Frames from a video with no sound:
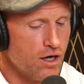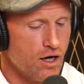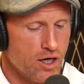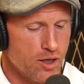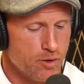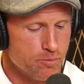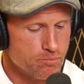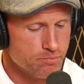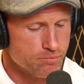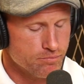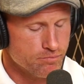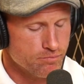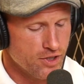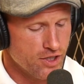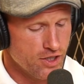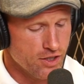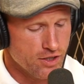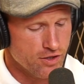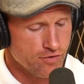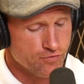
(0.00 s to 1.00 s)
Um,
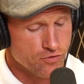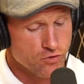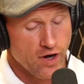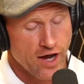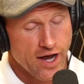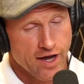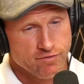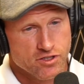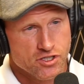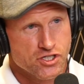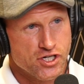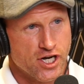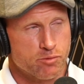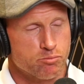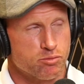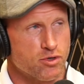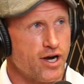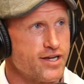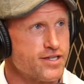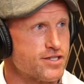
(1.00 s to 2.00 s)
if you haven't
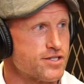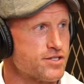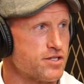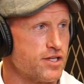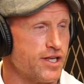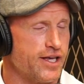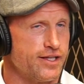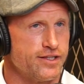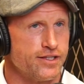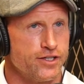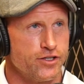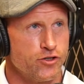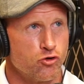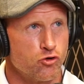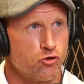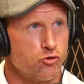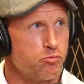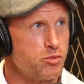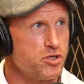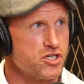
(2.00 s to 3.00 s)
checked prices lately,
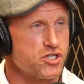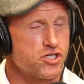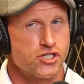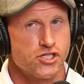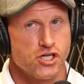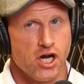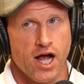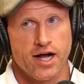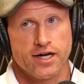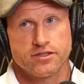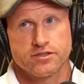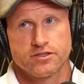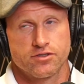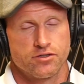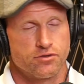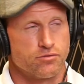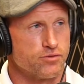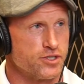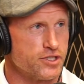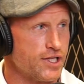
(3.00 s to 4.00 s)
you'd be shocked
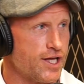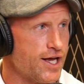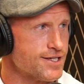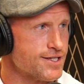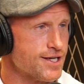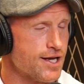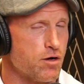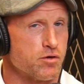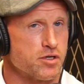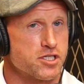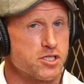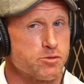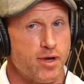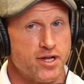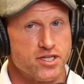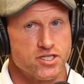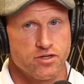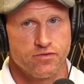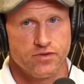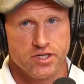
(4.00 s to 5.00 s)
to realize how
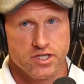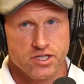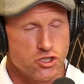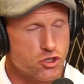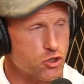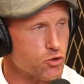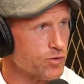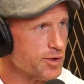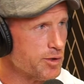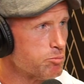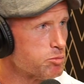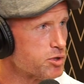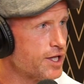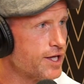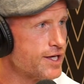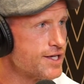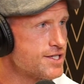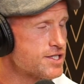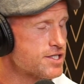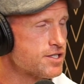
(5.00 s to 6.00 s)
expensive it is to
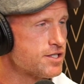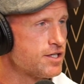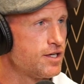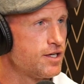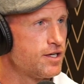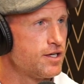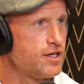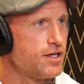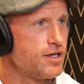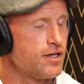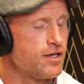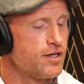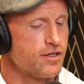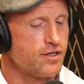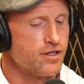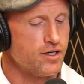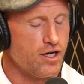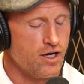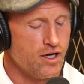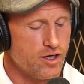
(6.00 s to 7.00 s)
replace
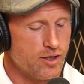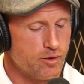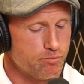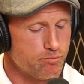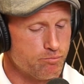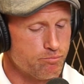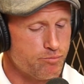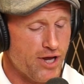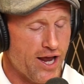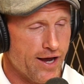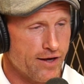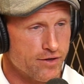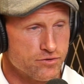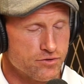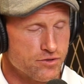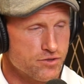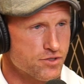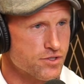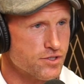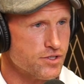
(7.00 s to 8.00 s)
um,
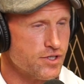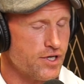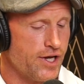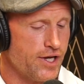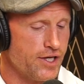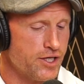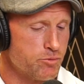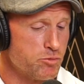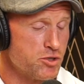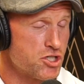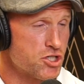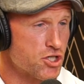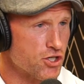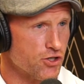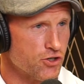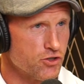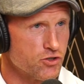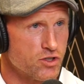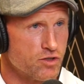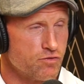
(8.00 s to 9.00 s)
panels and
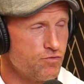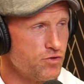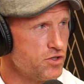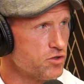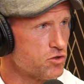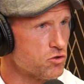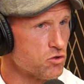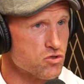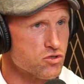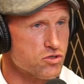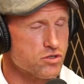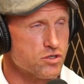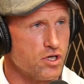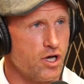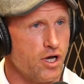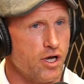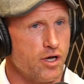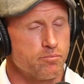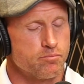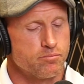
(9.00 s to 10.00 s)
material and vehicles,
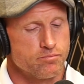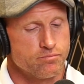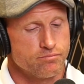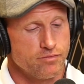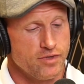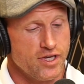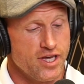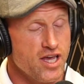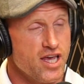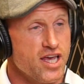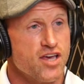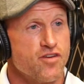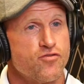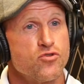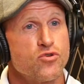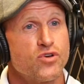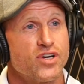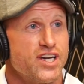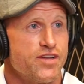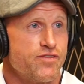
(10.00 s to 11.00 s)
um, if
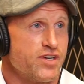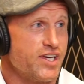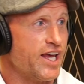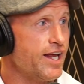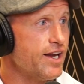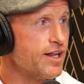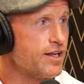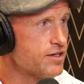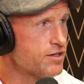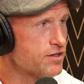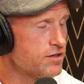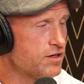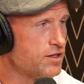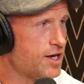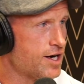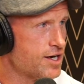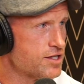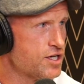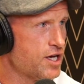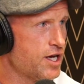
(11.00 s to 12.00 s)
you can even get it. A
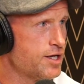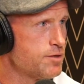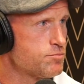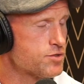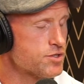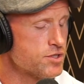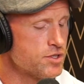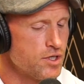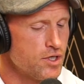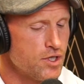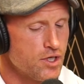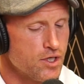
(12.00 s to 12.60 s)
lot of times,